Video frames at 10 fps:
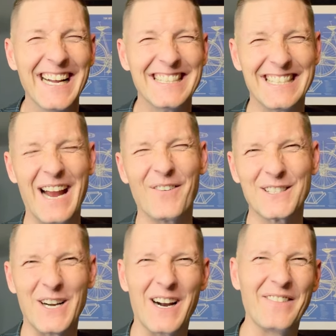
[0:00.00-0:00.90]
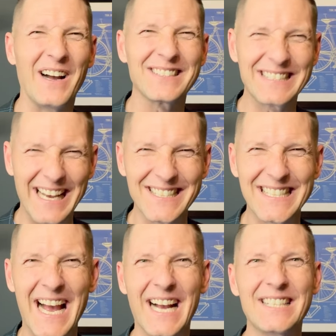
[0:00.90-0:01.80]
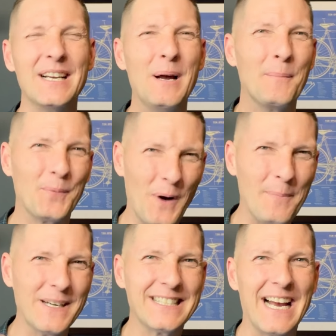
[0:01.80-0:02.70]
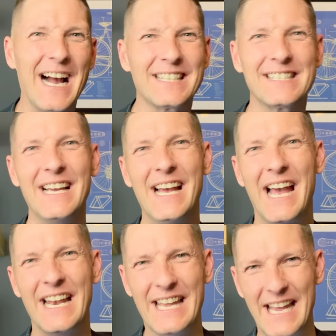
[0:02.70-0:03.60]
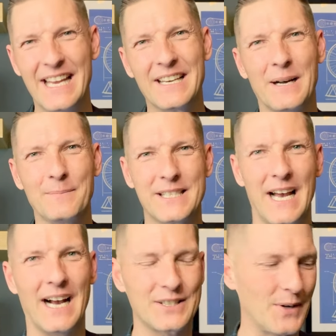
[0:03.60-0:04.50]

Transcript: Today we're talking about sales tax, property tax, and income tax.